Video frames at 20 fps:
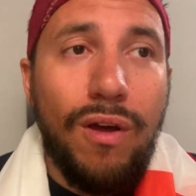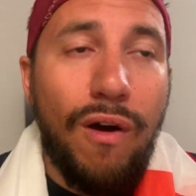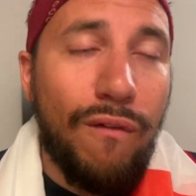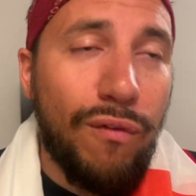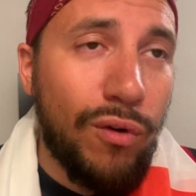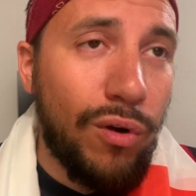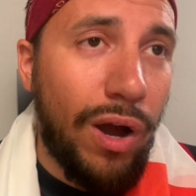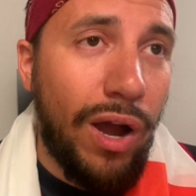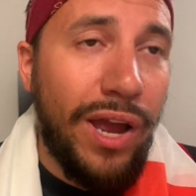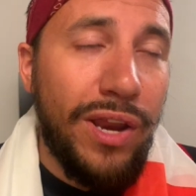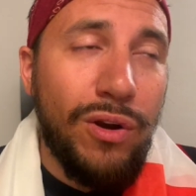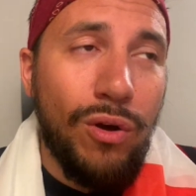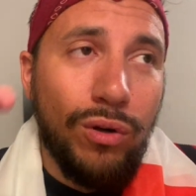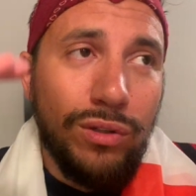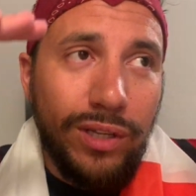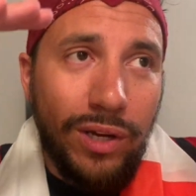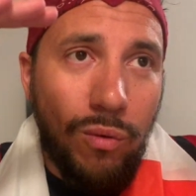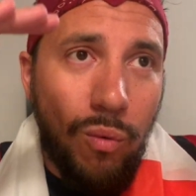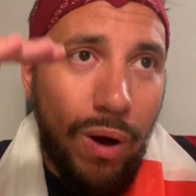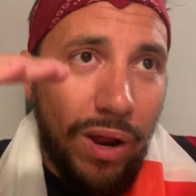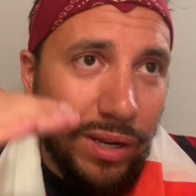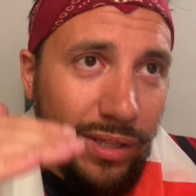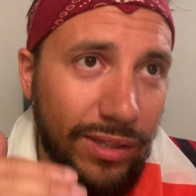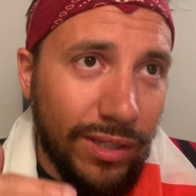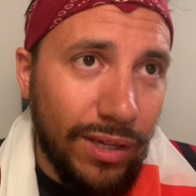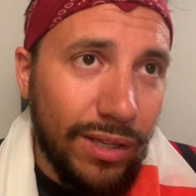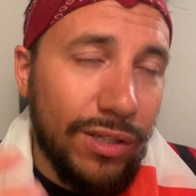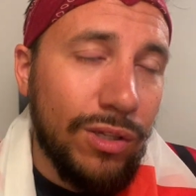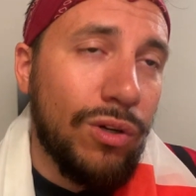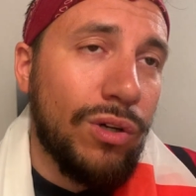Of course, I know the
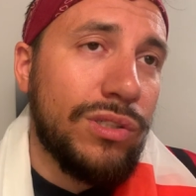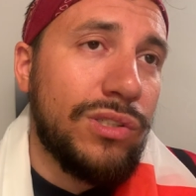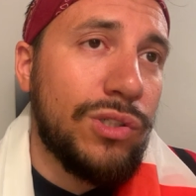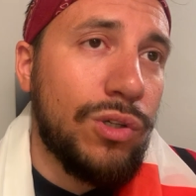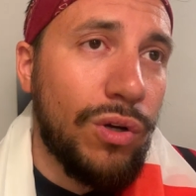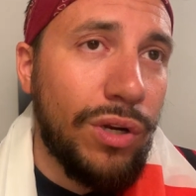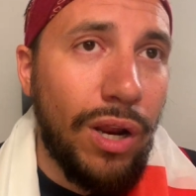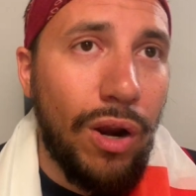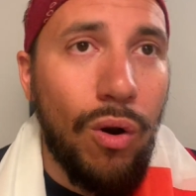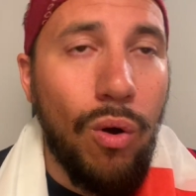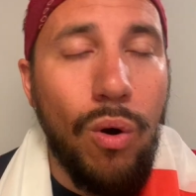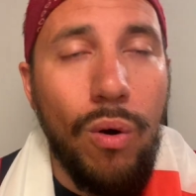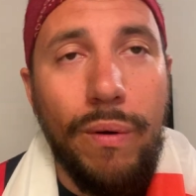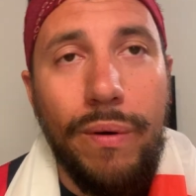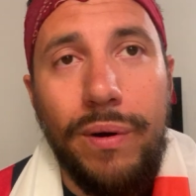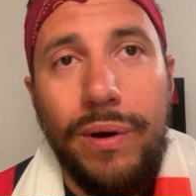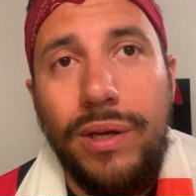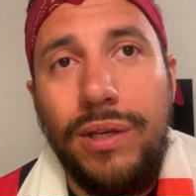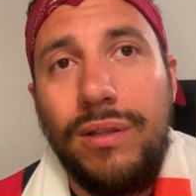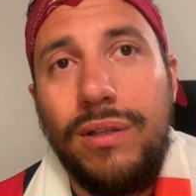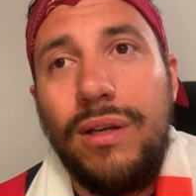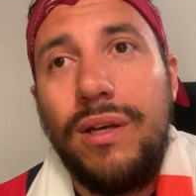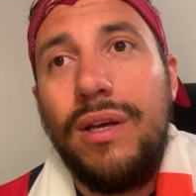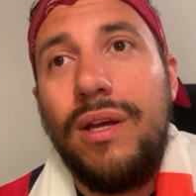quality is gonna lower it,